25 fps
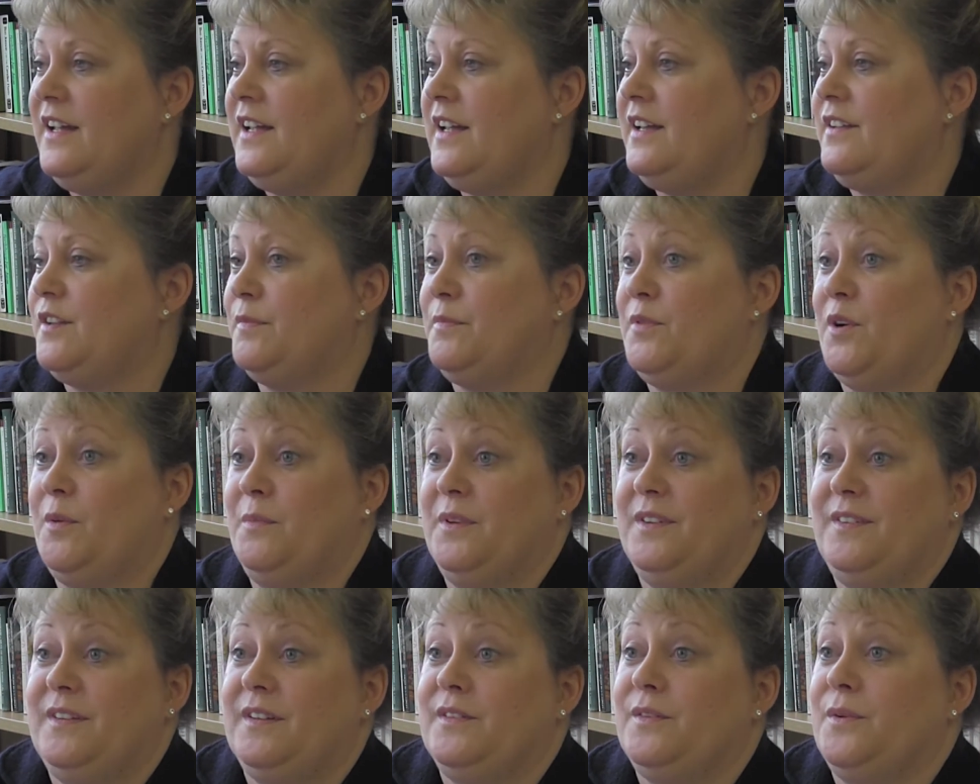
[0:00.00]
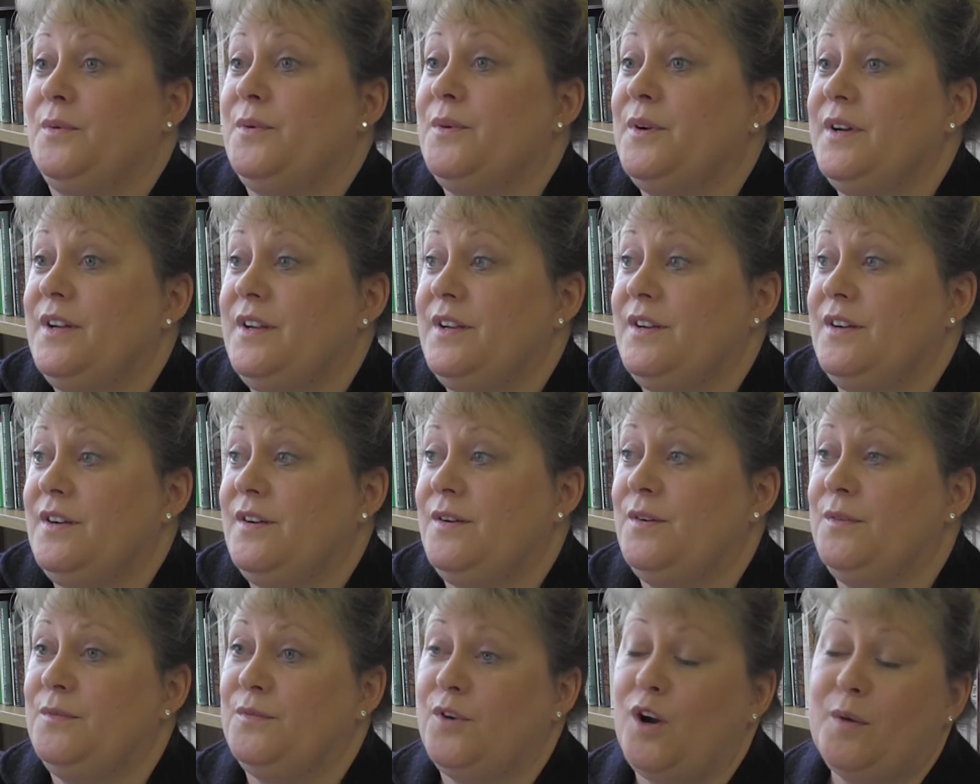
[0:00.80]
He's a promising
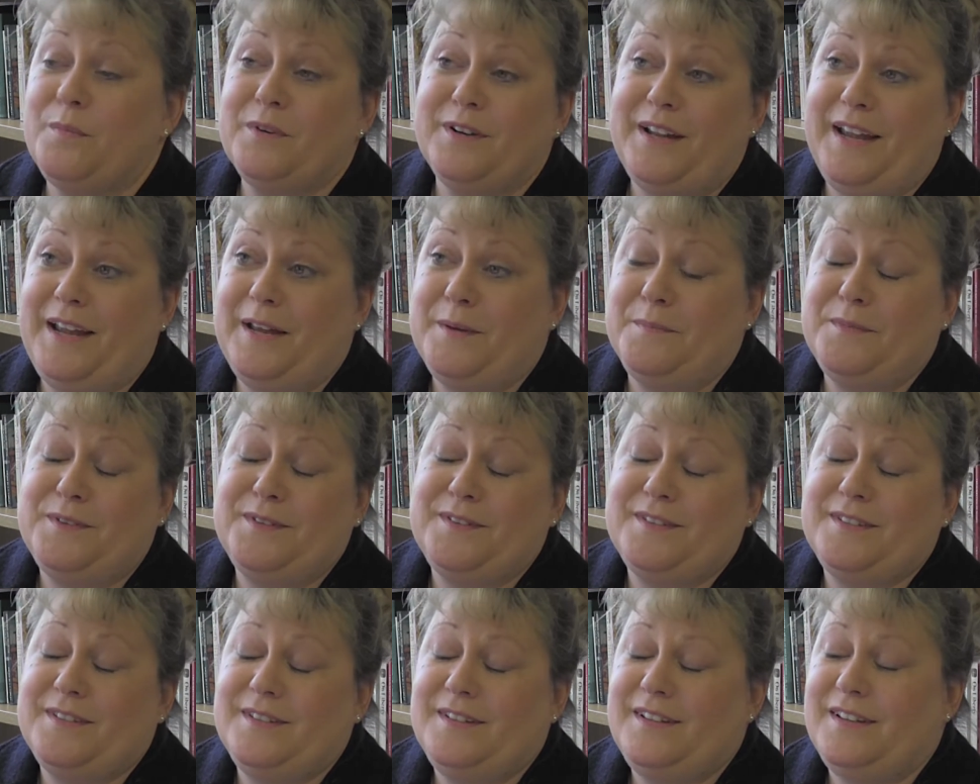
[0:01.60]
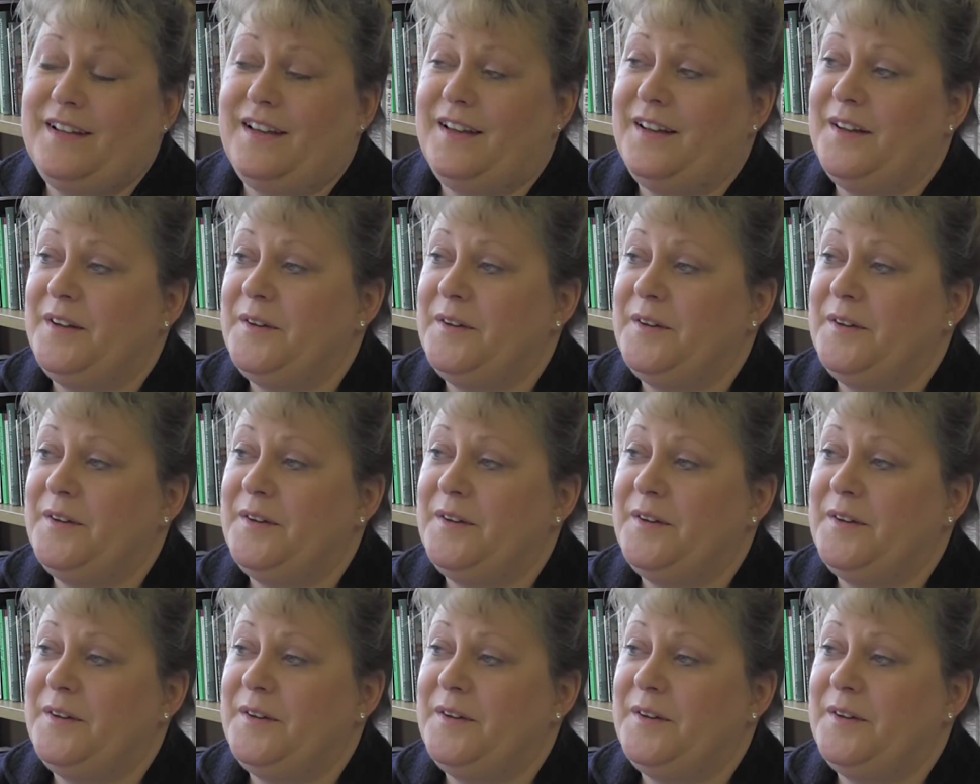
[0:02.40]
lawyer, Robert Hampson.